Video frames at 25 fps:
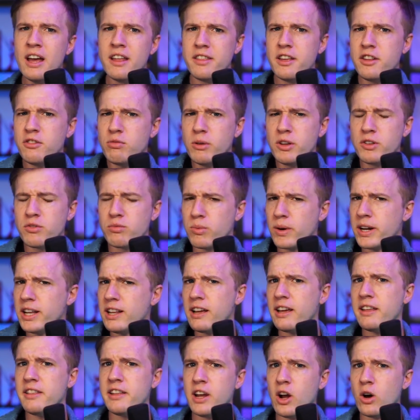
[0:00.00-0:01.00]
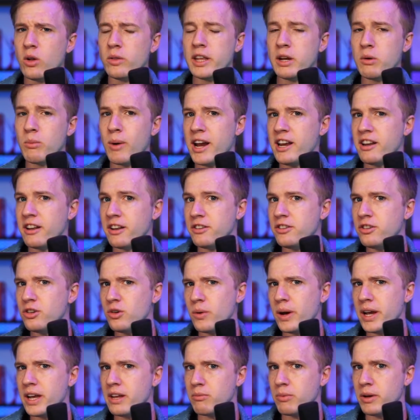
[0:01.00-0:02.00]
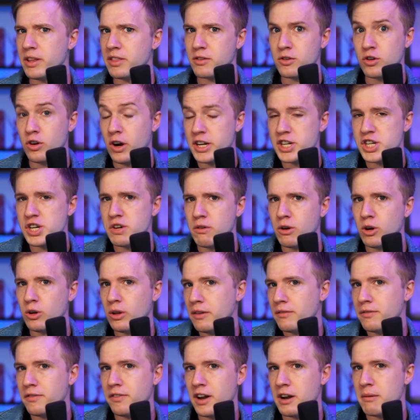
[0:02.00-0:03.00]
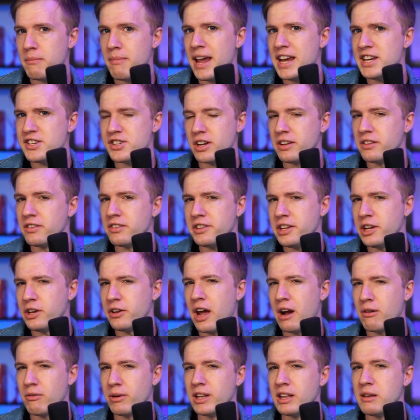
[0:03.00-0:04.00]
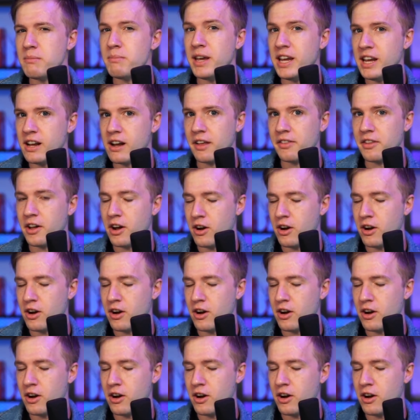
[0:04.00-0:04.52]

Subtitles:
this was really the only way to do it, with Crunchyroll and Funimation still not really being on the